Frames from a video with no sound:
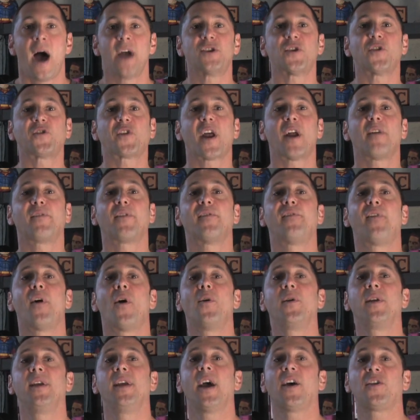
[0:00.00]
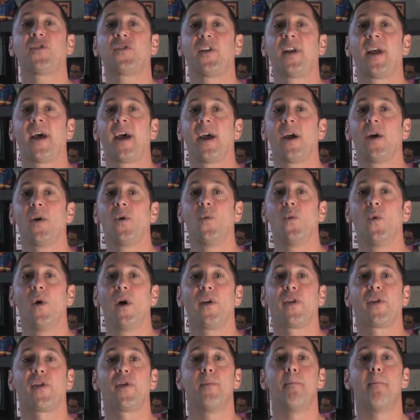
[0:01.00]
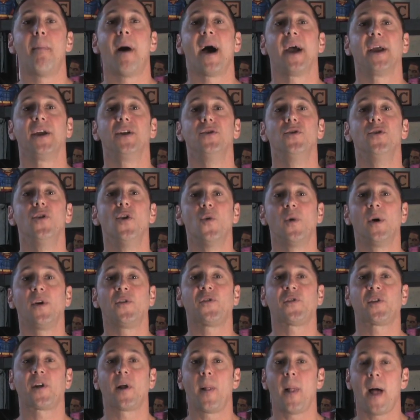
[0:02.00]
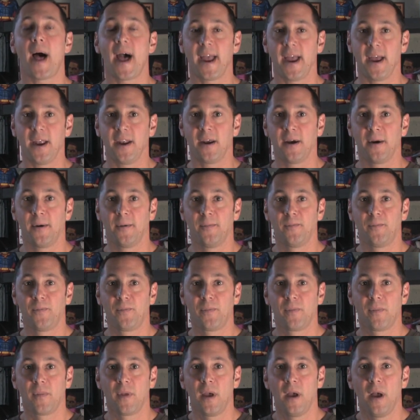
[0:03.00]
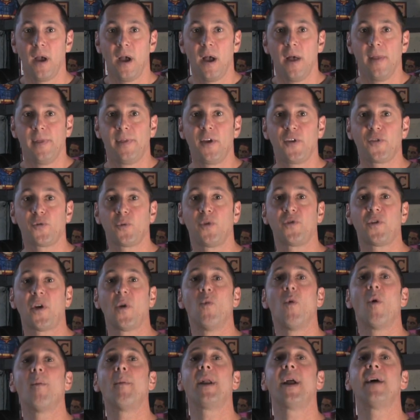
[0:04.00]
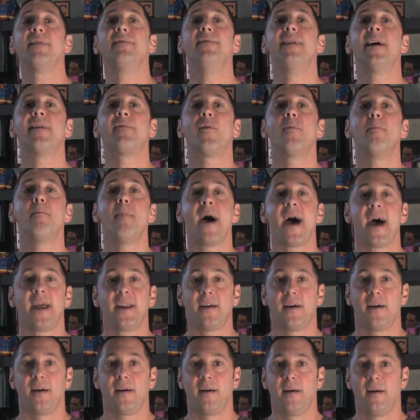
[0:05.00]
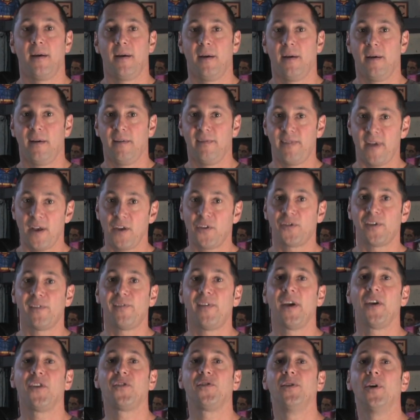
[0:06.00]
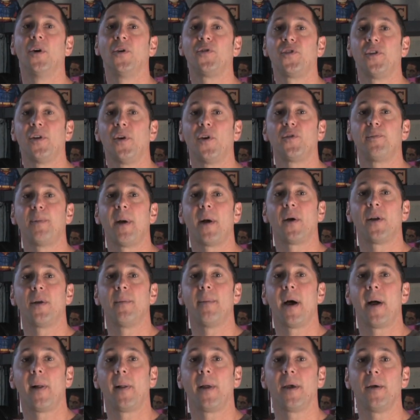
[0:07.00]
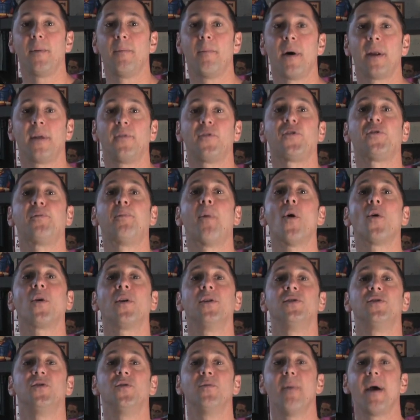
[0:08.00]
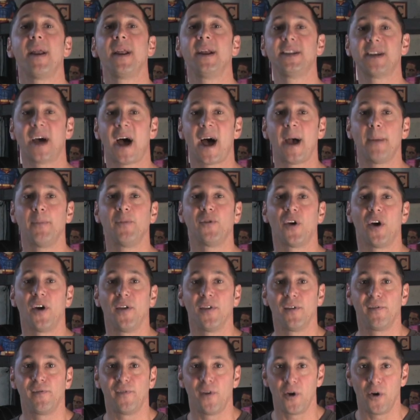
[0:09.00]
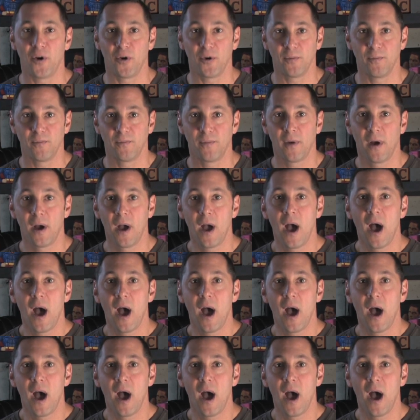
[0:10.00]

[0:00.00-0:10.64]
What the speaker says: I just got off the phone yesterday with my newest client. This was a woman I've never met face-to-face, nose-to-nose, belly-to-belly, but have spoken to many times on the phone.